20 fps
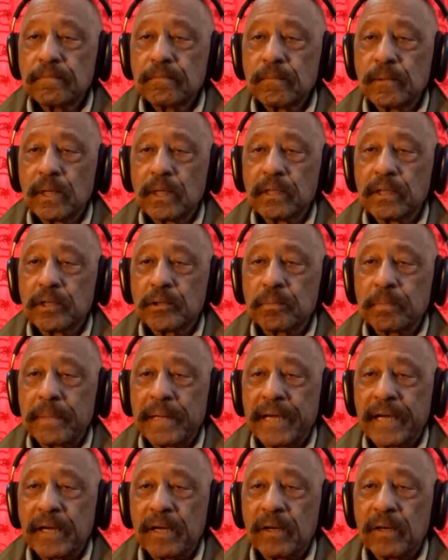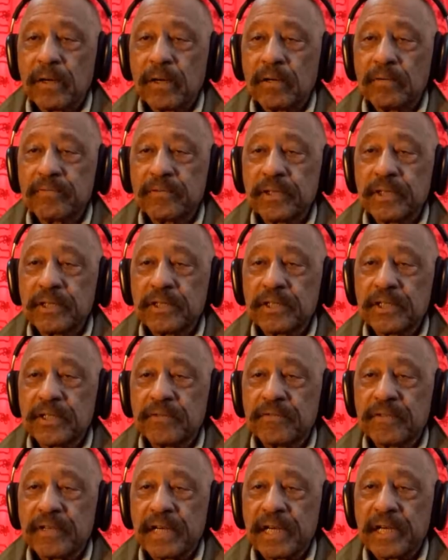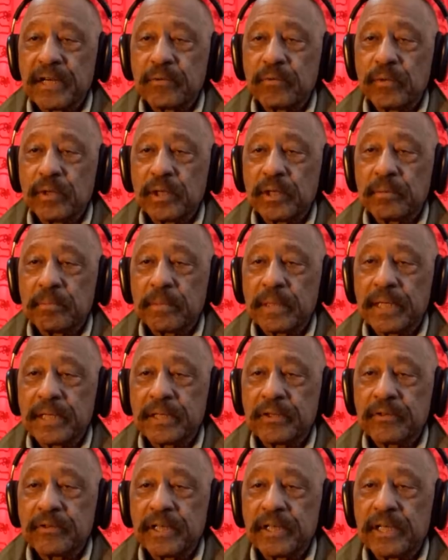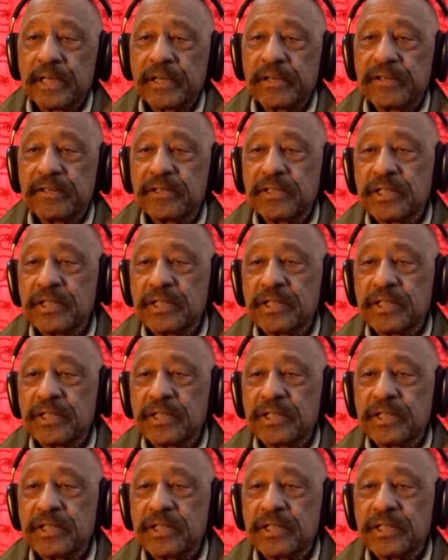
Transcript: Well, let's back off. Let's divide one by three hundred